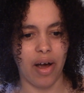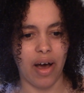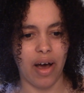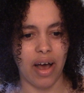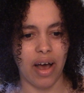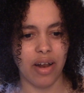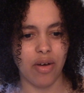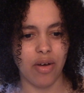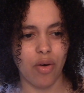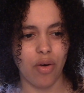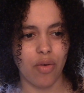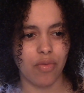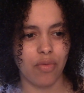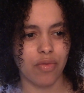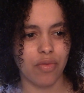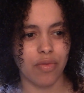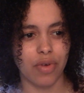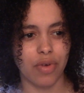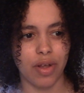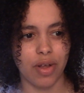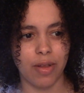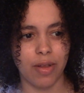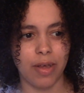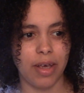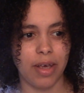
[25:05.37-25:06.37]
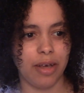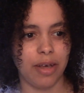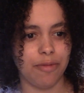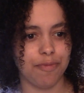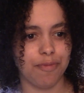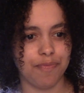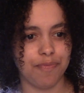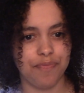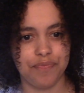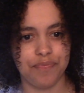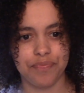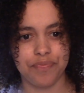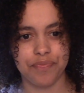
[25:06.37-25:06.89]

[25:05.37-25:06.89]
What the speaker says: I don't really,